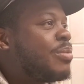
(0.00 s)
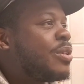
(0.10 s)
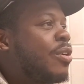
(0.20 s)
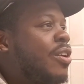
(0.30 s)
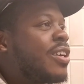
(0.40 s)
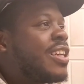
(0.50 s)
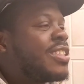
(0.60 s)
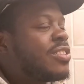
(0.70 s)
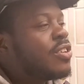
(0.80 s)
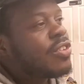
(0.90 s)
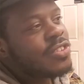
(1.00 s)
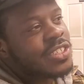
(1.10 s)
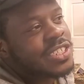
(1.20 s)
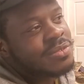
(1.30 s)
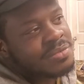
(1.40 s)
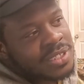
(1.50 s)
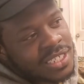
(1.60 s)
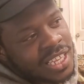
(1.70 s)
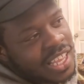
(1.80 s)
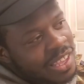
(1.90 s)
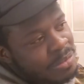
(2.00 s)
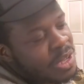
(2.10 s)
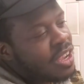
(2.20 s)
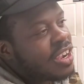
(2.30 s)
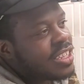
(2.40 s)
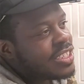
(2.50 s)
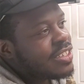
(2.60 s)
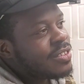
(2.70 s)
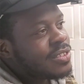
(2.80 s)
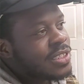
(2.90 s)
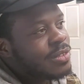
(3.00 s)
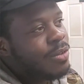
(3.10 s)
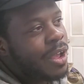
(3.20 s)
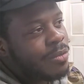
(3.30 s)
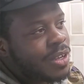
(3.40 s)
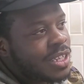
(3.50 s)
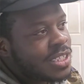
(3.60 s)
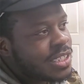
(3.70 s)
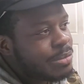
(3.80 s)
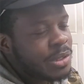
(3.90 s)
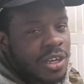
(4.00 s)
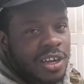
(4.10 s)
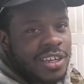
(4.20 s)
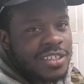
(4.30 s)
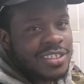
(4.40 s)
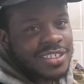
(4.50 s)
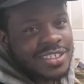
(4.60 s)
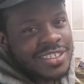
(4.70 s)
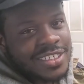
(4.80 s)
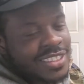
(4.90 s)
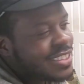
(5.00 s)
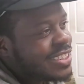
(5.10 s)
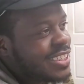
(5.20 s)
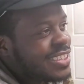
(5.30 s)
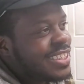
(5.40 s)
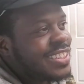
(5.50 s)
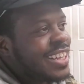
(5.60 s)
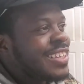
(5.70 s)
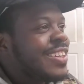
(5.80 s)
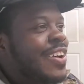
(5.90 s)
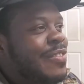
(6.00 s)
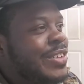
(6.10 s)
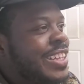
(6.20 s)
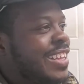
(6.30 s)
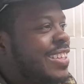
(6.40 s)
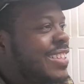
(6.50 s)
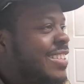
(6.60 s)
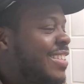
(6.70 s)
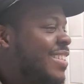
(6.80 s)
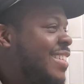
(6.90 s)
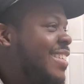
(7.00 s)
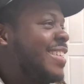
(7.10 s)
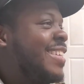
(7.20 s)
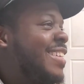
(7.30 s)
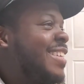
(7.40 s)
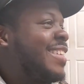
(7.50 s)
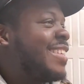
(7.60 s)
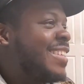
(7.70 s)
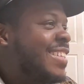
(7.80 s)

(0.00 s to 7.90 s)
Put a hard-ass hook on me. He be all right, though. He Wack 100. He be all right. Niggas get knocked out every day.